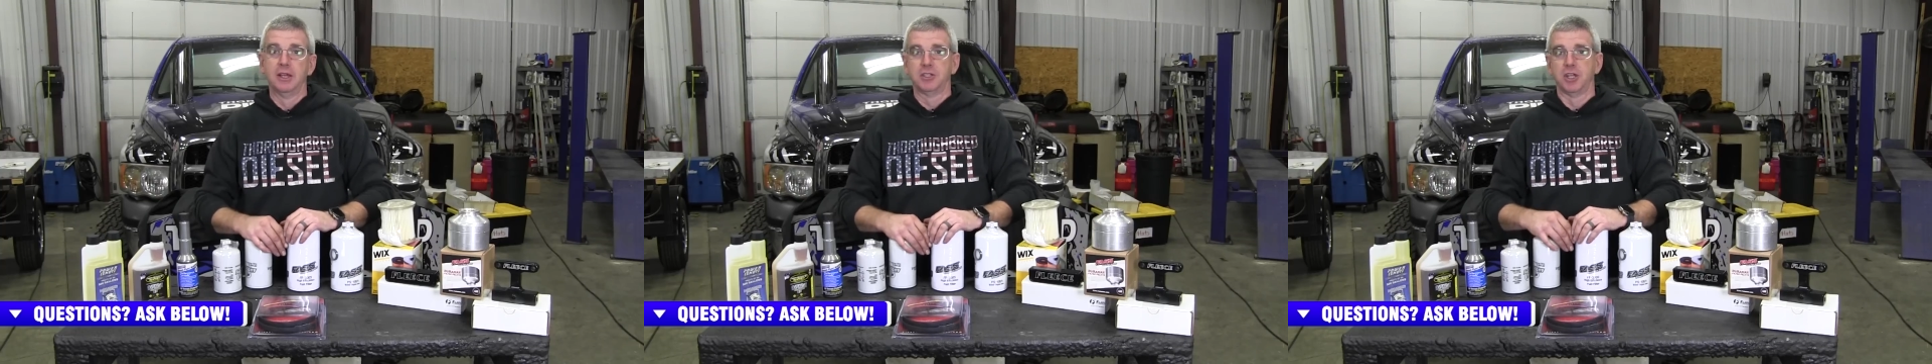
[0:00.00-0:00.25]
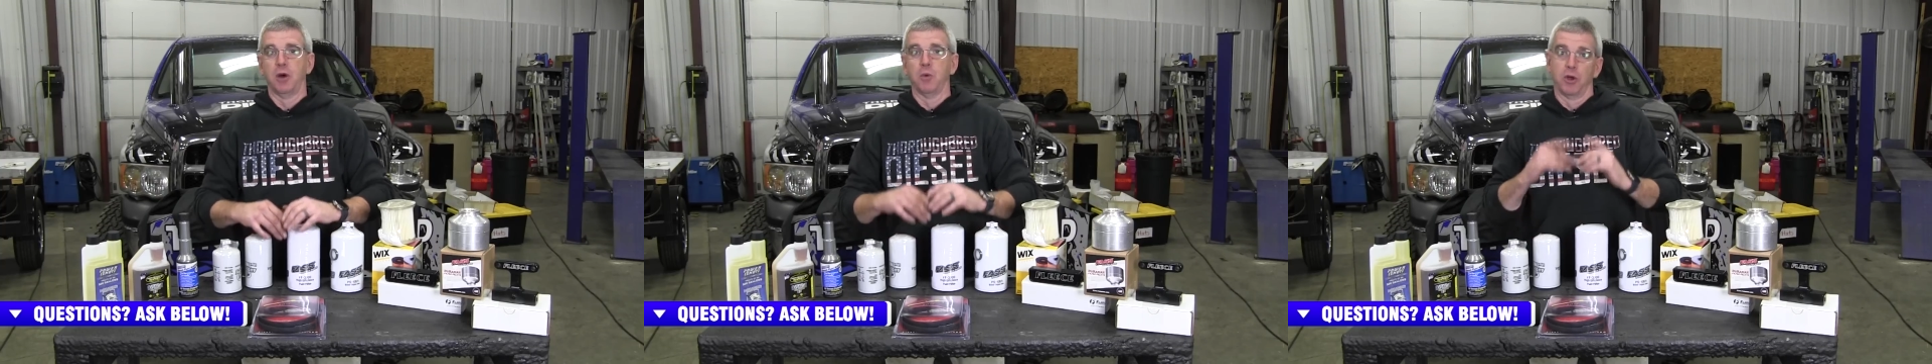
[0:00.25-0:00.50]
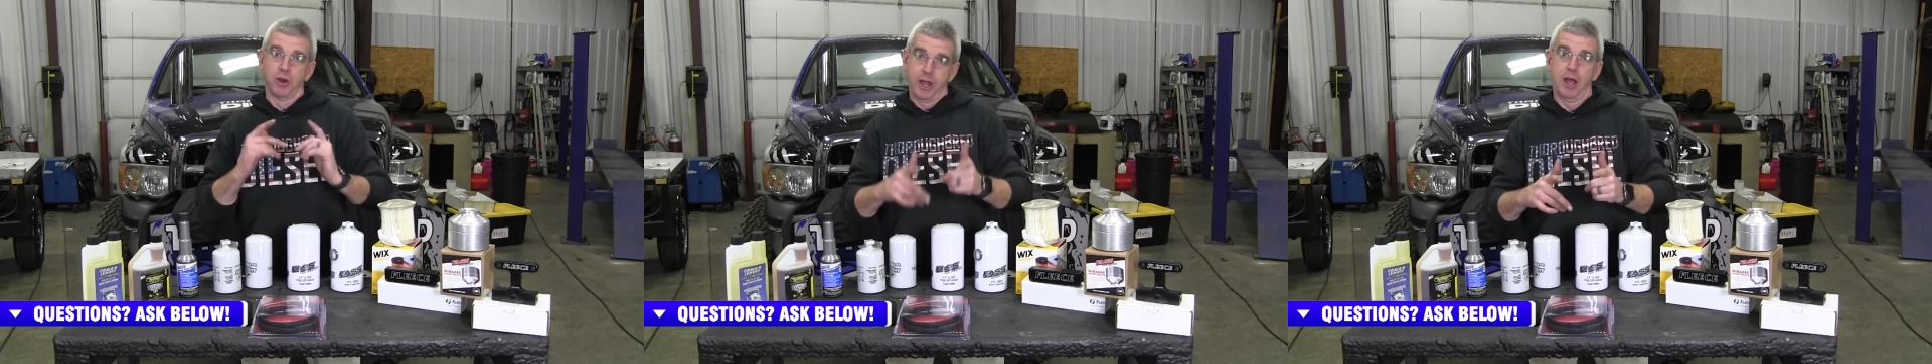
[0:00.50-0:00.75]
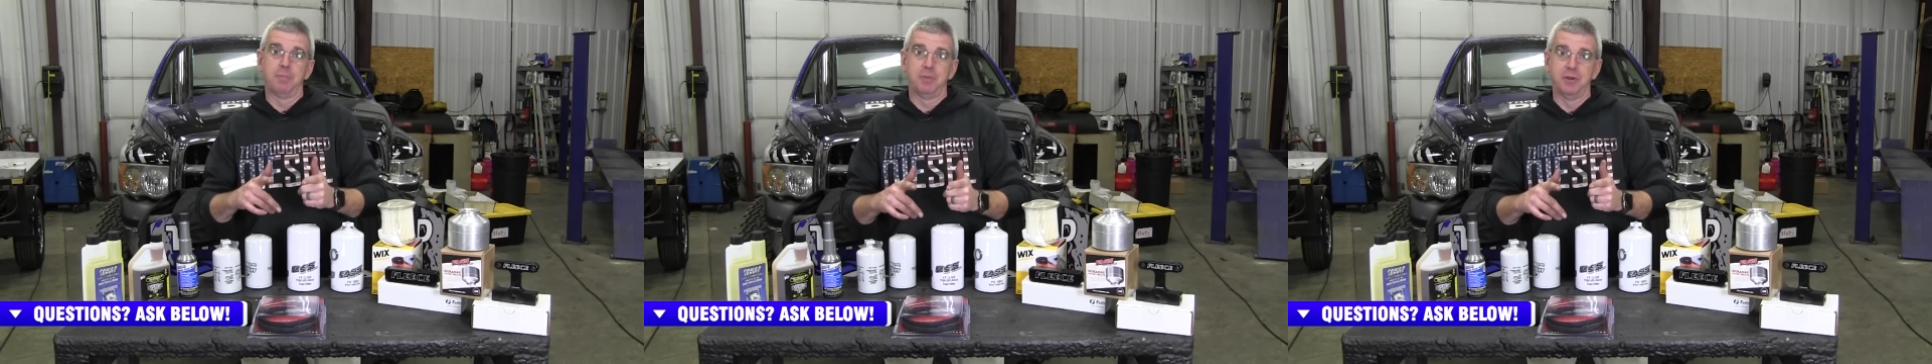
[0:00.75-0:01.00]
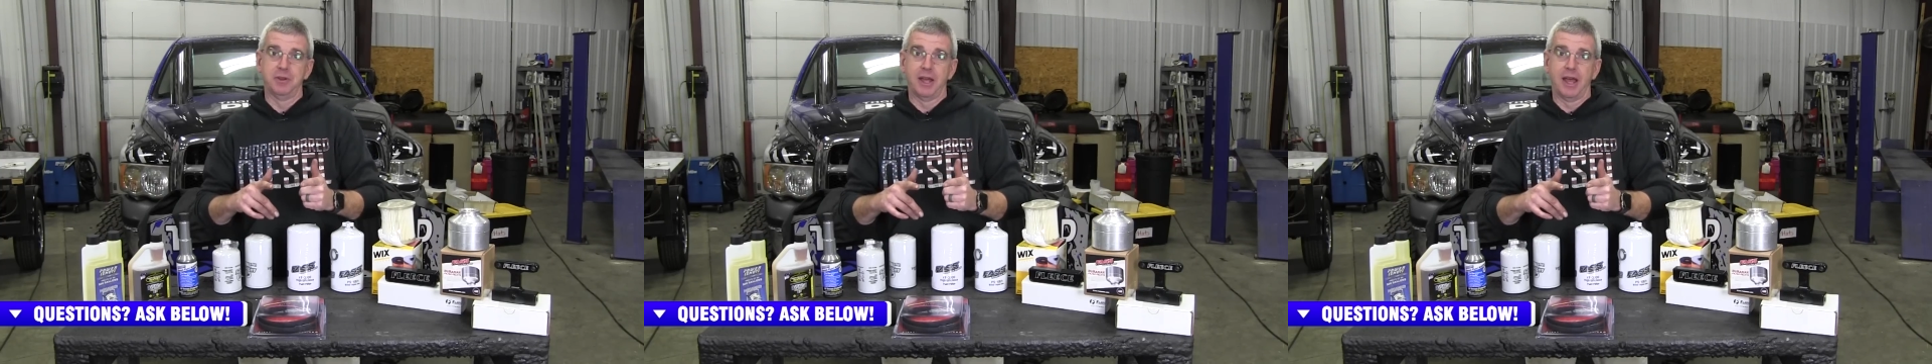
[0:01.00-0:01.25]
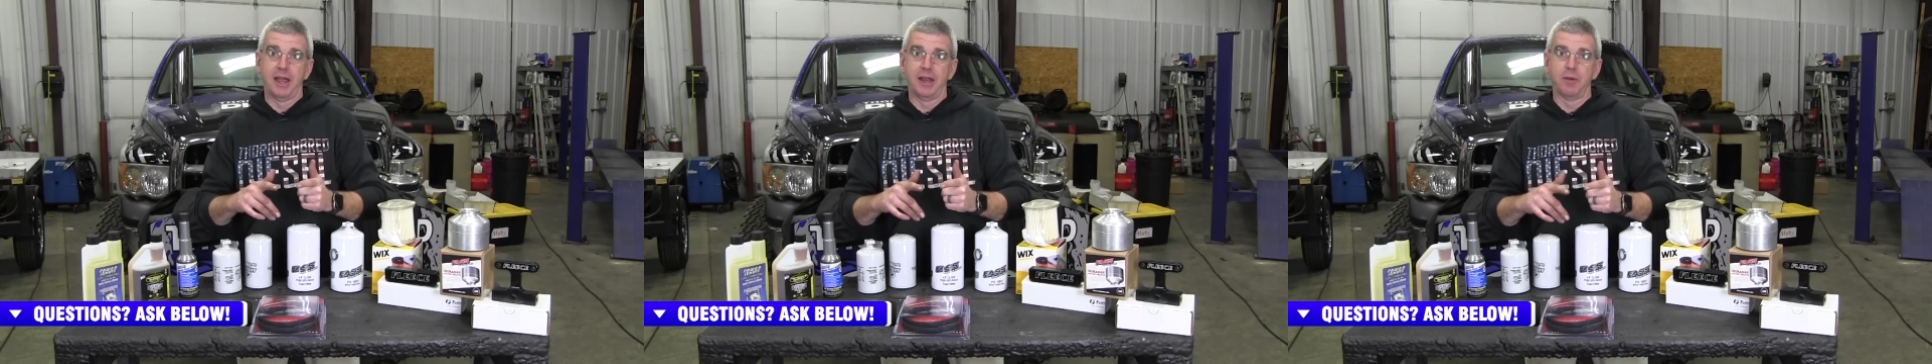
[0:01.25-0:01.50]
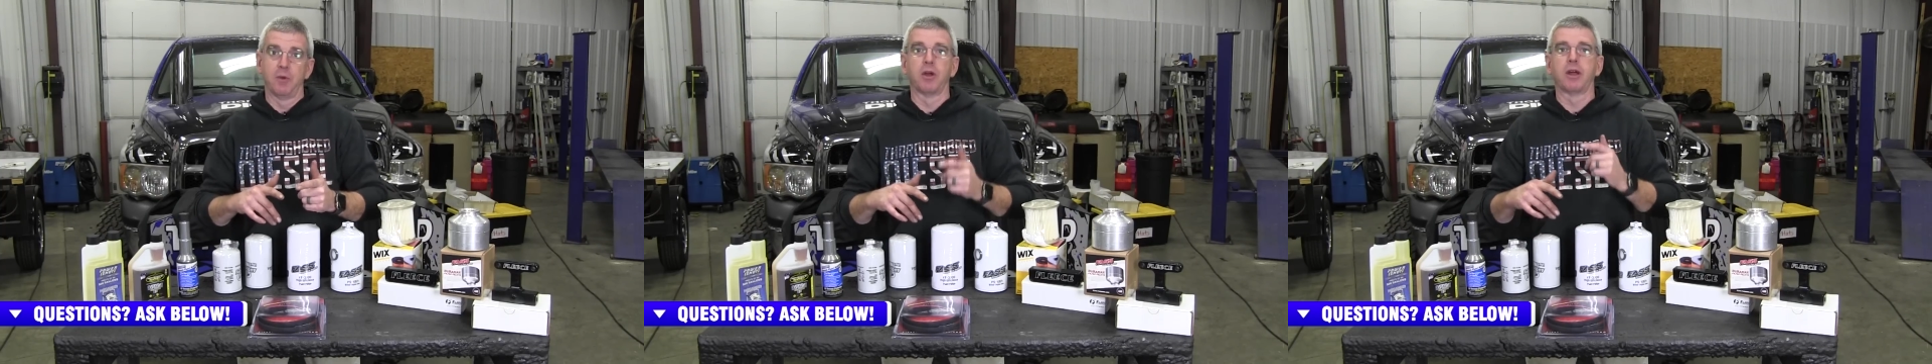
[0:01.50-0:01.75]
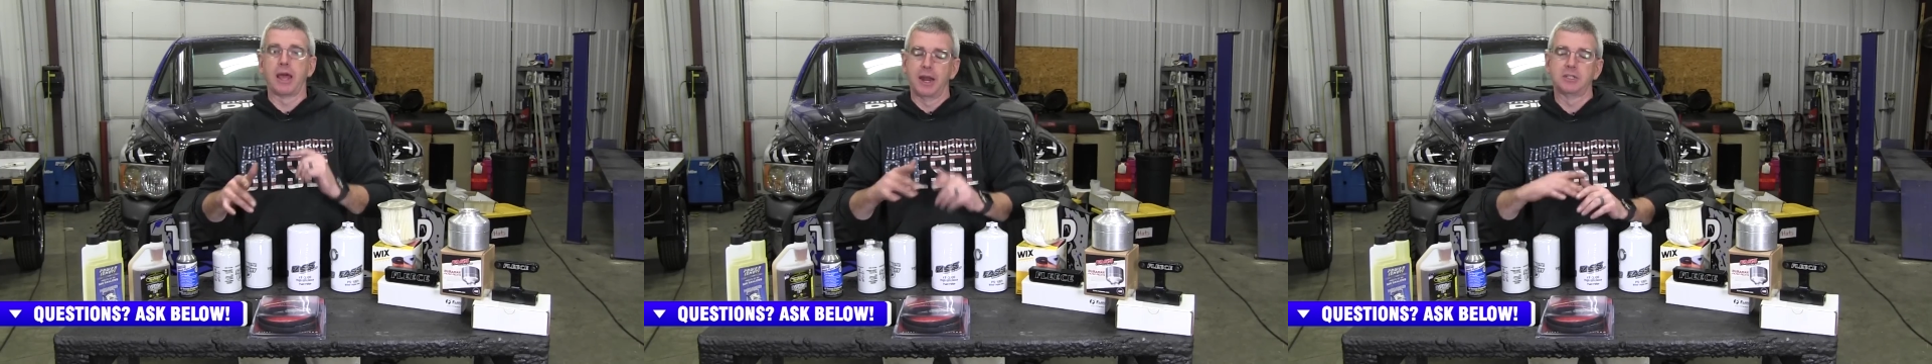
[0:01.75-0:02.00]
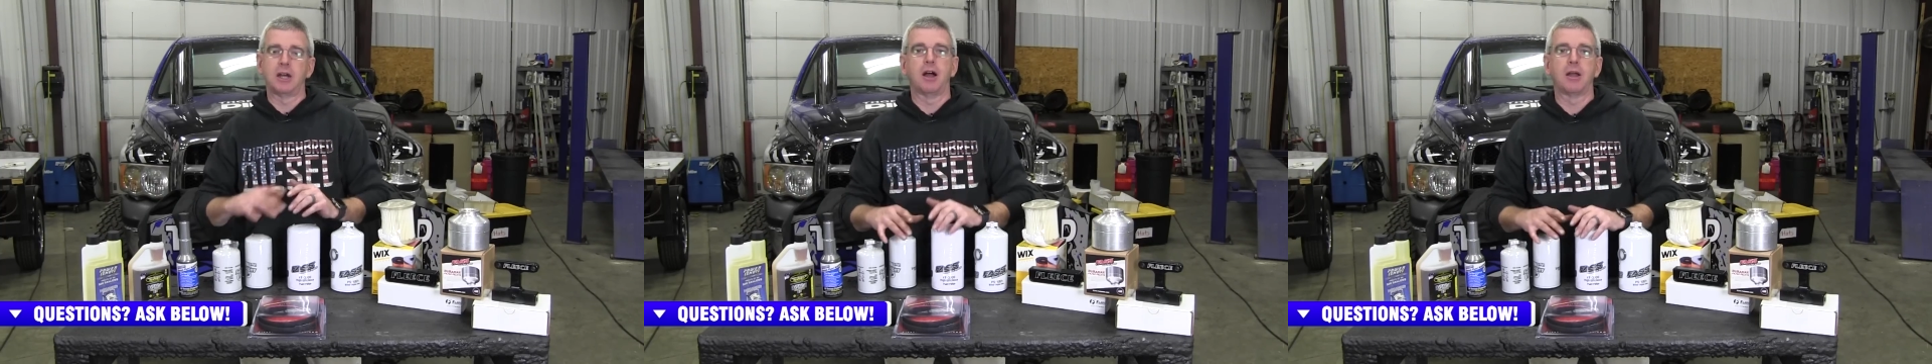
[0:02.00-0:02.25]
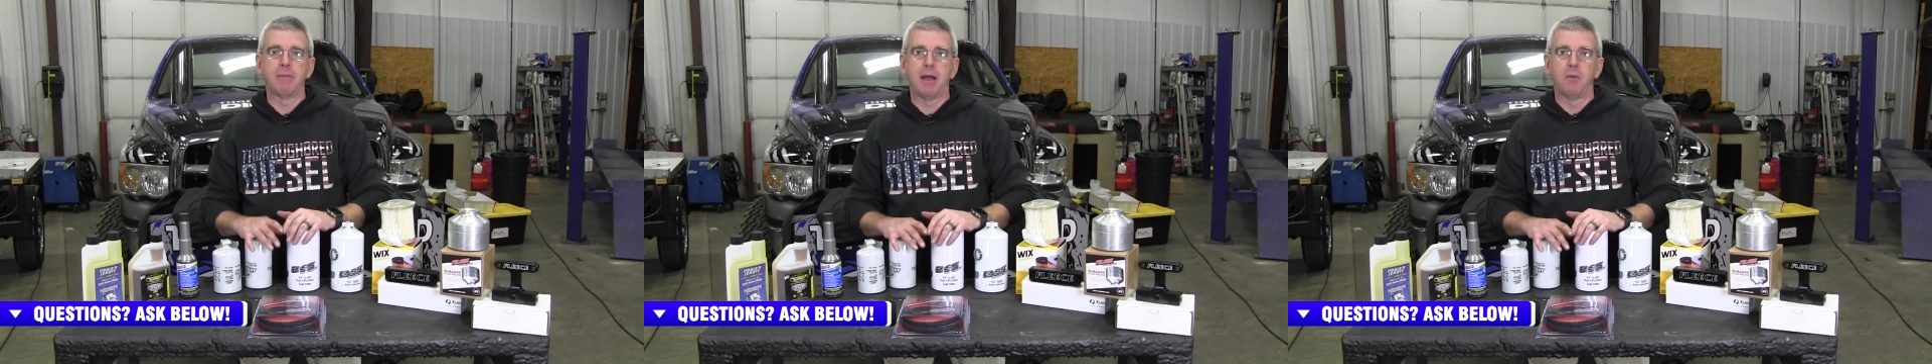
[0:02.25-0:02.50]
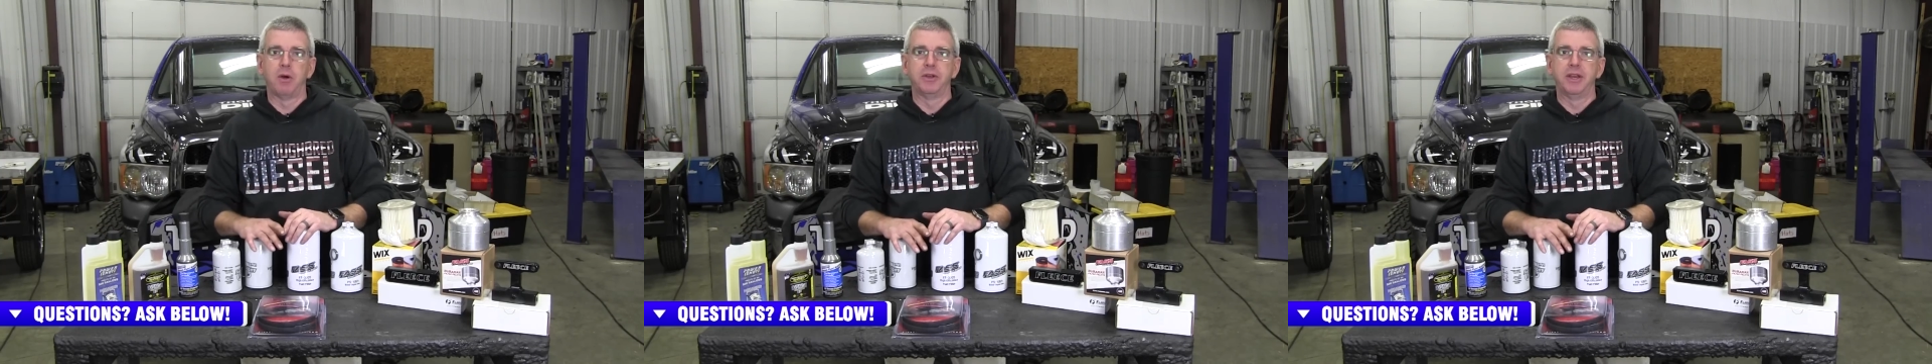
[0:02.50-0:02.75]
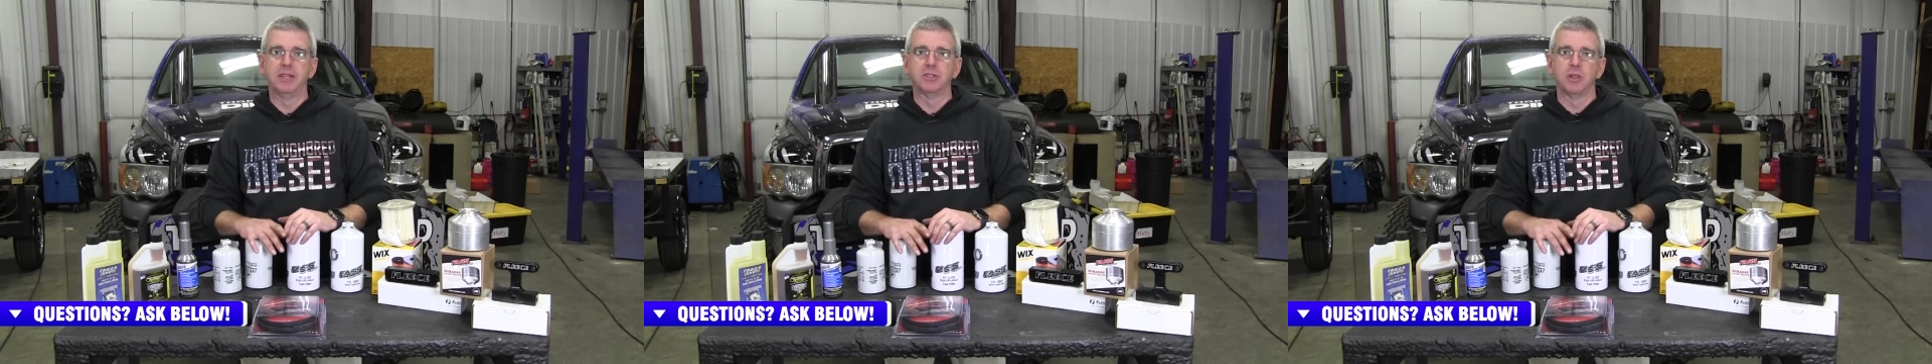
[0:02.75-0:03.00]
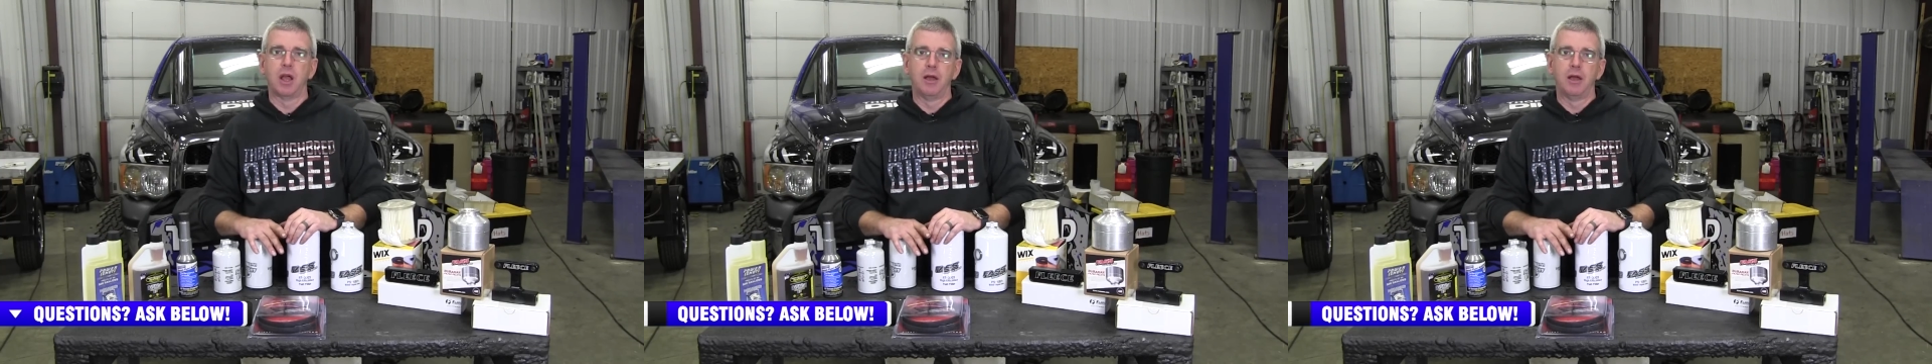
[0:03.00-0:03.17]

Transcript: so we're going to help you today we're going to kind of talk about what diesel